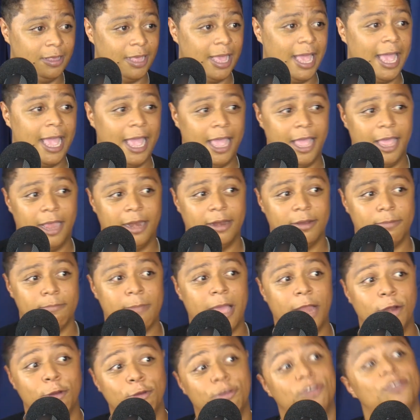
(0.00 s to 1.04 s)
And
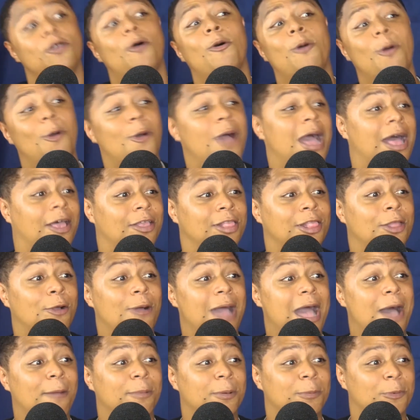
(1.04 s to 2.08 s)
my new solo
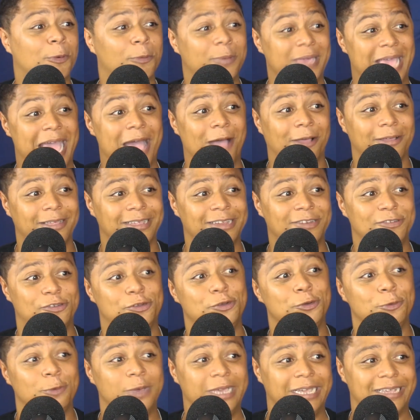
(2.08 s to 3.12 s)
album will be out in
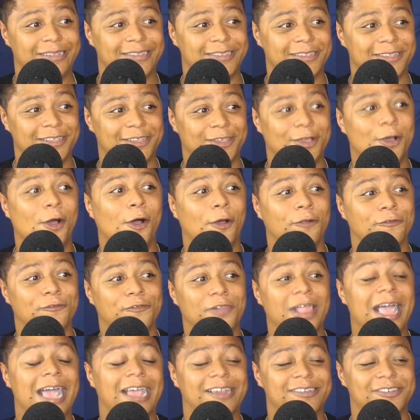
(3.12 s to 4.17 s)
2 weeks called
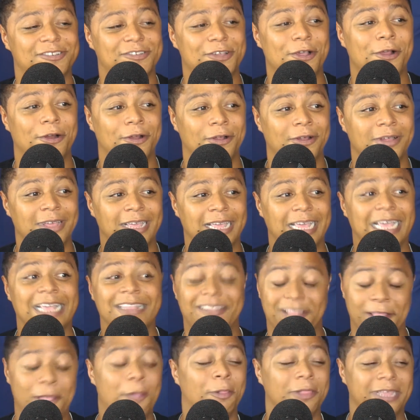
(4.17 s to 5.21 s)
Flash Turner,
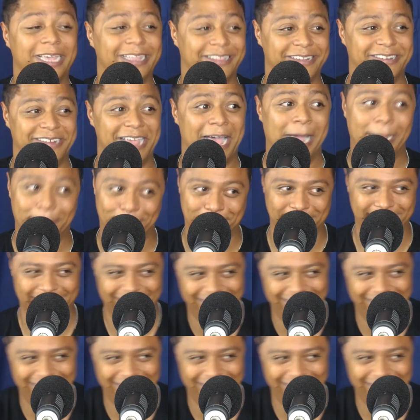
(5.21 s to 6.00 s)
It's Lonely at the Top.